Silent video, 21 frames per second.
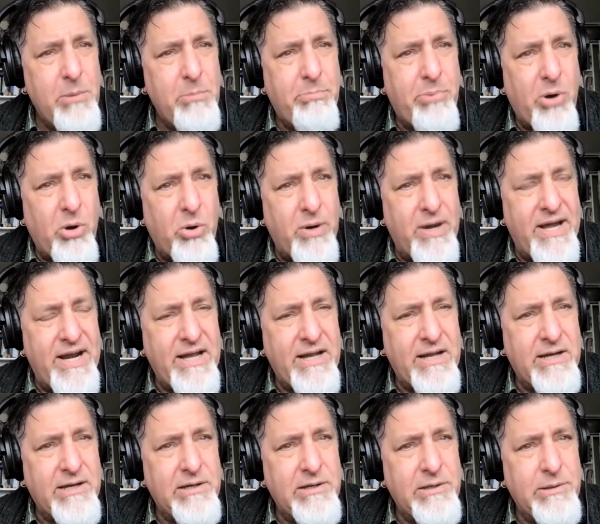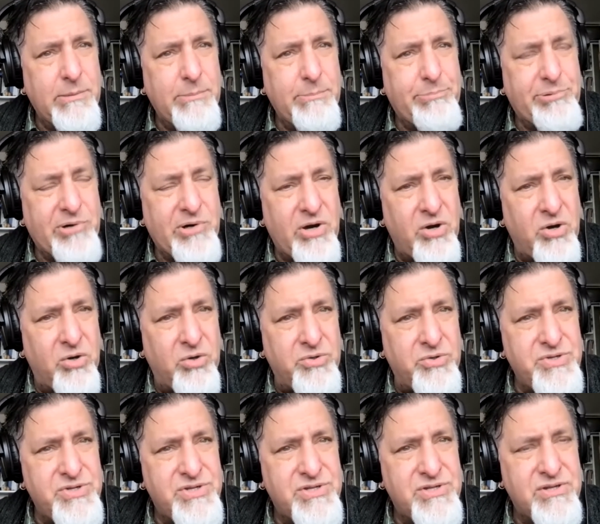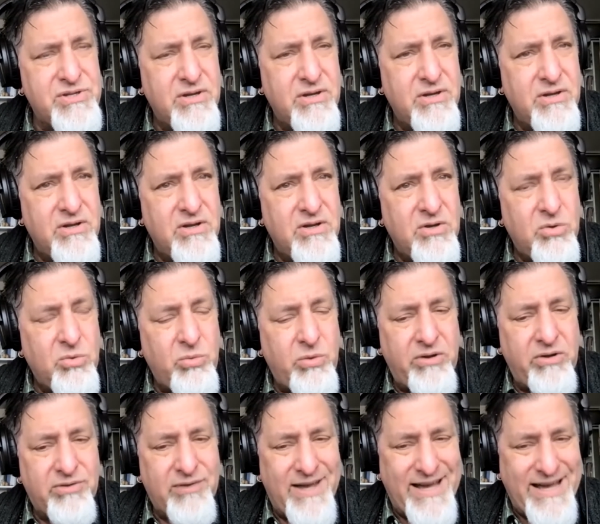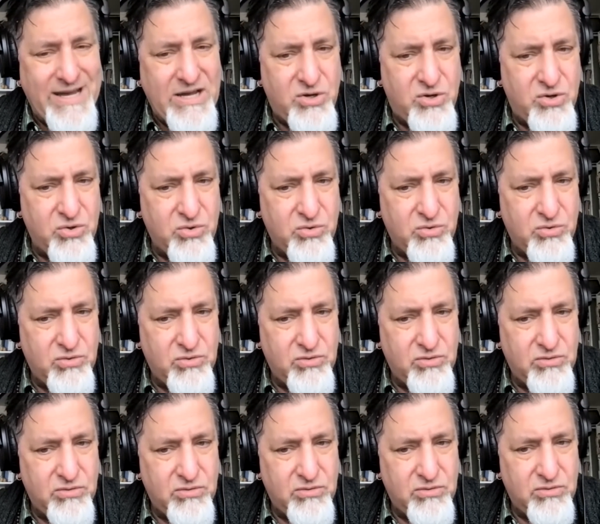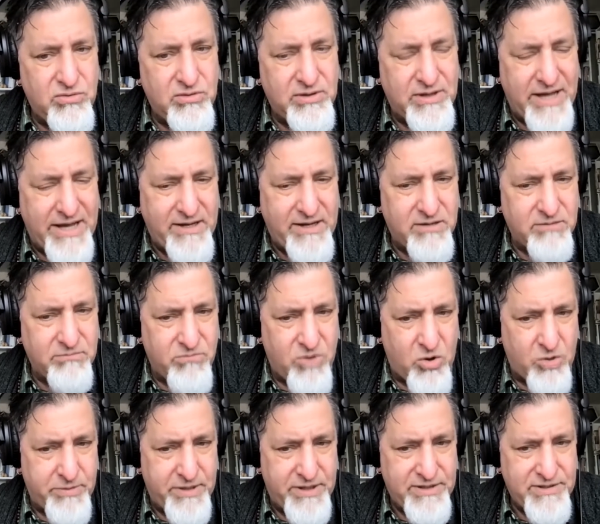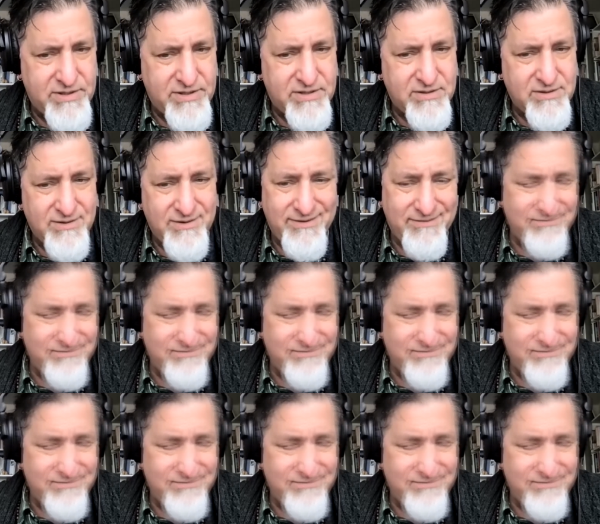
poetic prose with haiku-like moments.